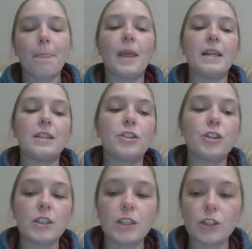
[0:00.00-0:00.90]
It's
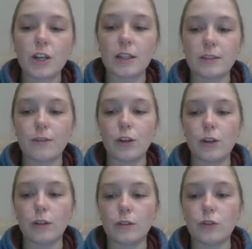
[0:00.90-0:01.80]
just a chance for you
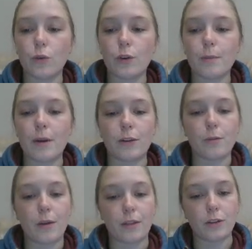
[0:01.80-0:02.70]
to talk about your
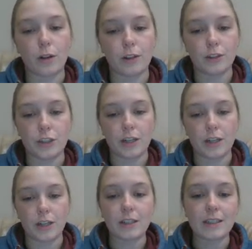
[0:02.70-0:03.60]
methodology. And you
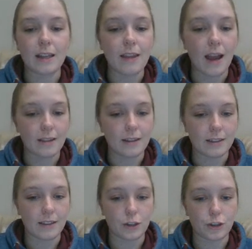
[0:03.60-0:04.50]
can see that in
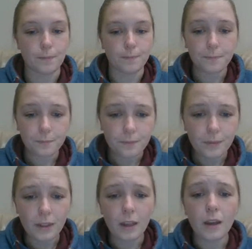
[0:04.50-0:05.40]
this section.
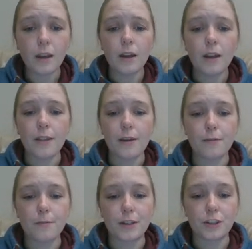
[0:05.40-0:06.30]

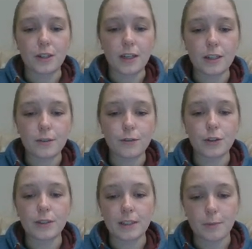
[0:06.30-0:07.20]
They've mentioned
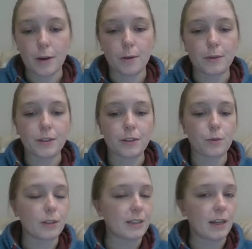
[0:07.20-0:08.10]
interviews, experiments,
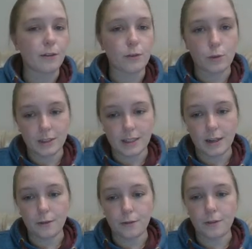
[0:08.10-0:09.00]
qualitative,
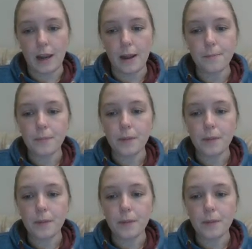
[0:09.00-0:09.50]
quantitative, okay?